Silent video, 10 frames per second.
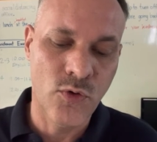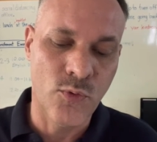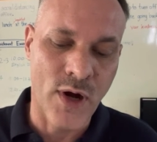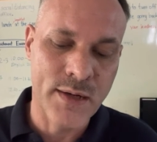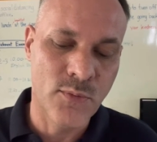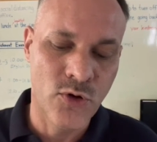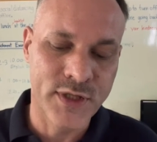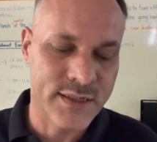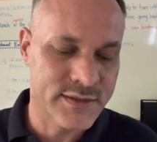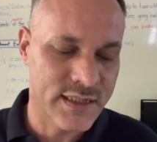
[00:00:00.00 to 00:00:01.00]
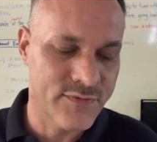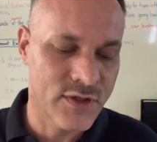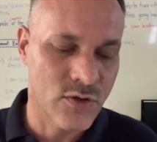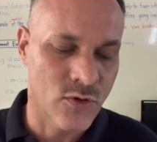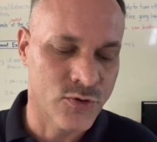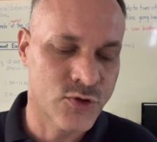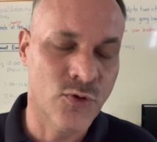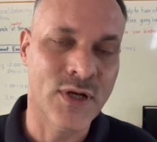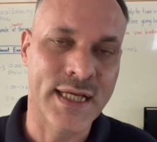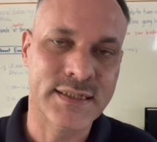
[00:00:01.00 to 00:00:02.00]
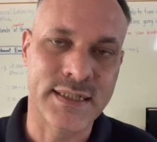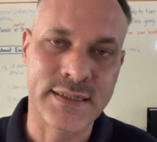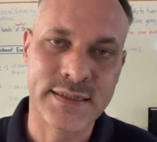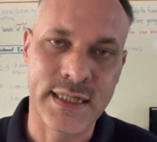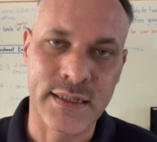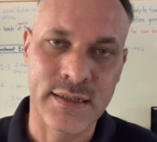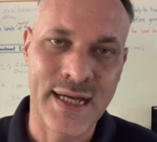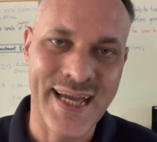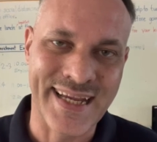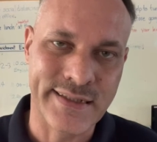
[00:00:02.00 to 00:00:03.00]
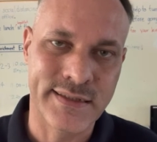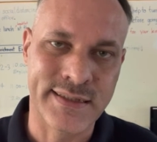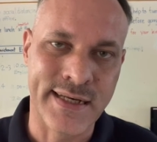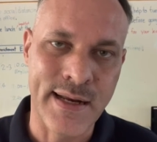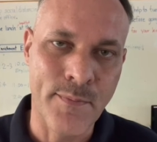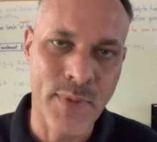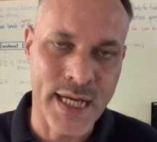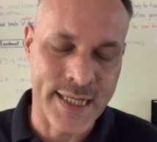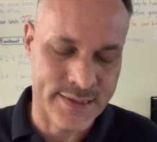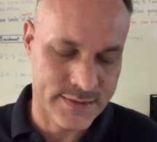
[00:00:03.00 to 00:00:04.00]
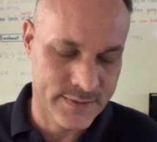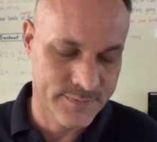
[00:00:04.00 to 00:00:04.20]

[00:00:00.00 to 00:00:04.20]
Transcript: one more than 7 or 2 less than 10. Eight, the number eight.